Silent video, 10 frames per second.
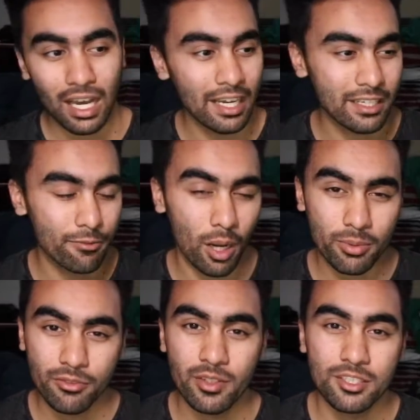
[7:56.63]
I could
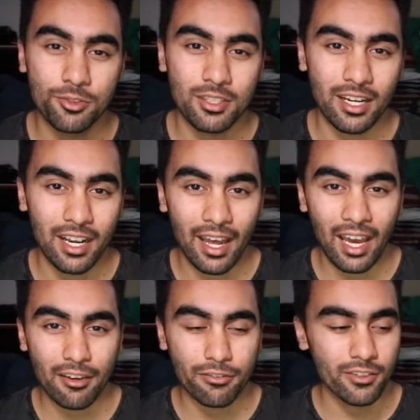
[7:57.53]
probably fit into a
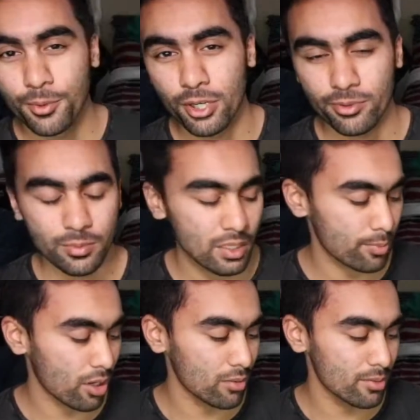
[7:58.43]
9.5. It wouldn't really be a
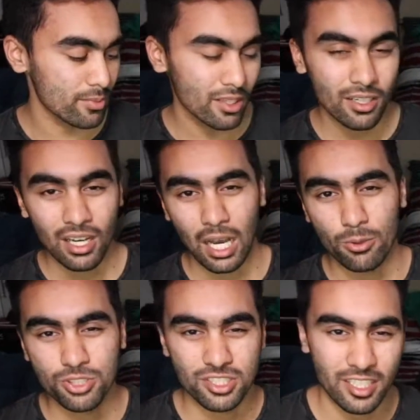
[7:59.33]
problem. I
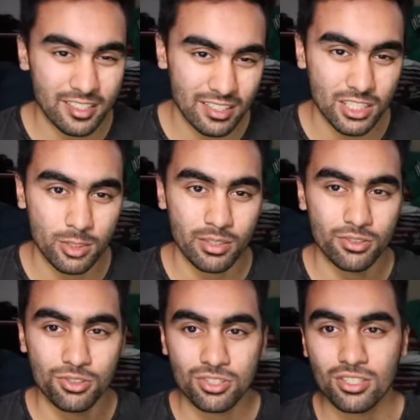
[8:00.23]
would just lace it a little bit
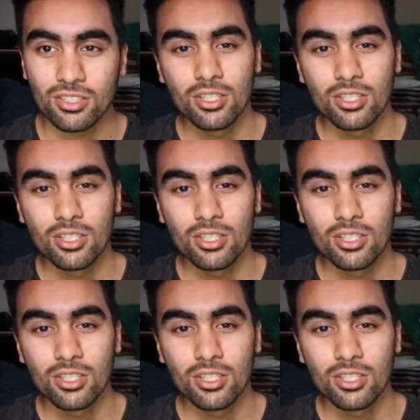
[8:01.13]
looser.